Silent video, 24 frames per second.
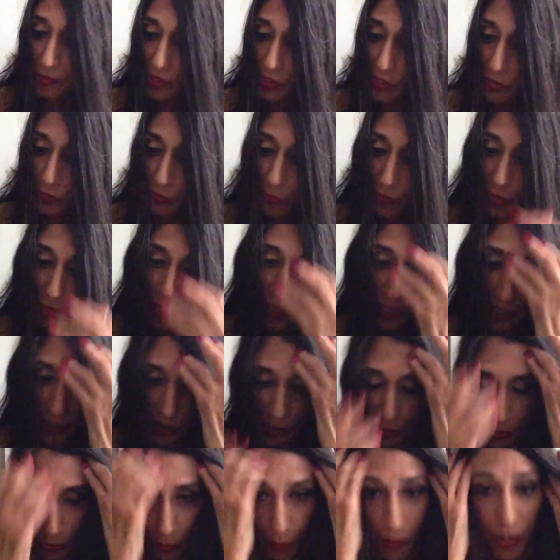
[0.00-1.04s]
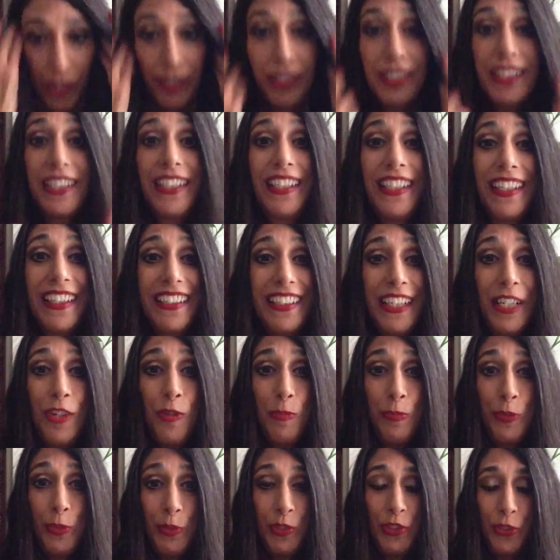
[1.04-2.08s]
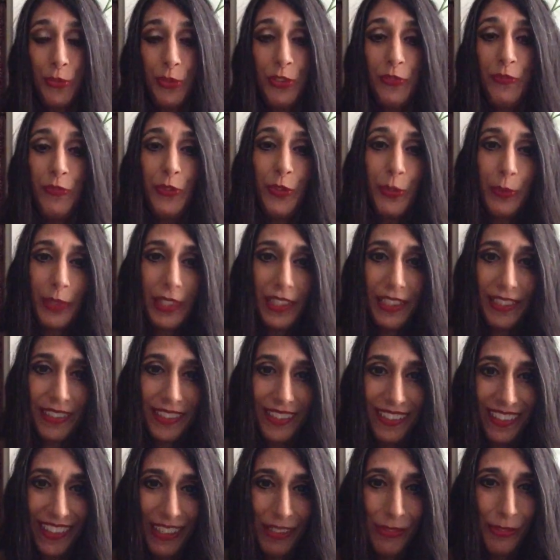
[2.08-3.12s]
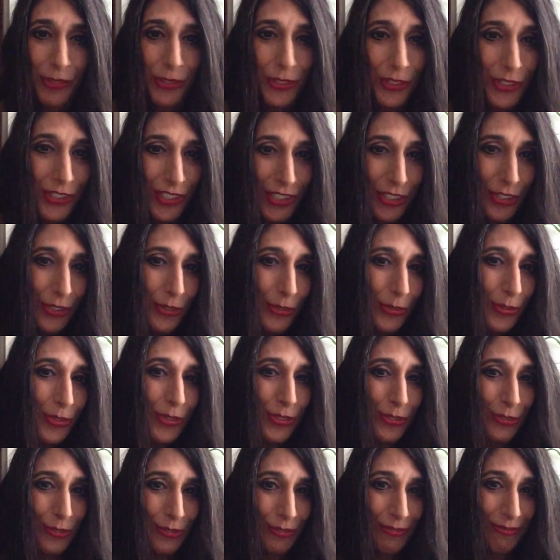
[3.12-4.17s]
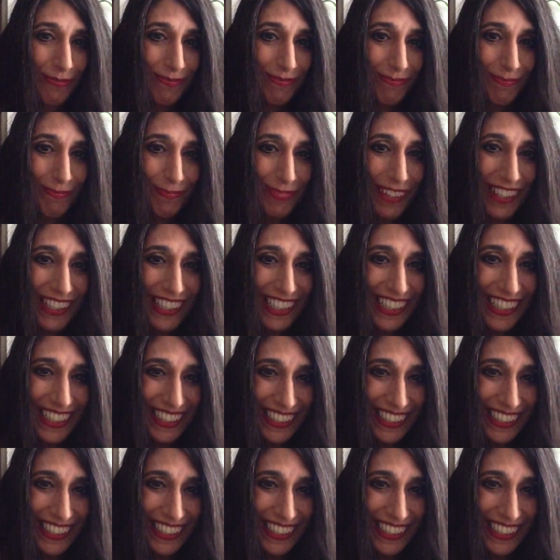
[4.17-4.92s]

just very nice quality, and I hope you enjoyed viewing it. I will see you soon. Bye.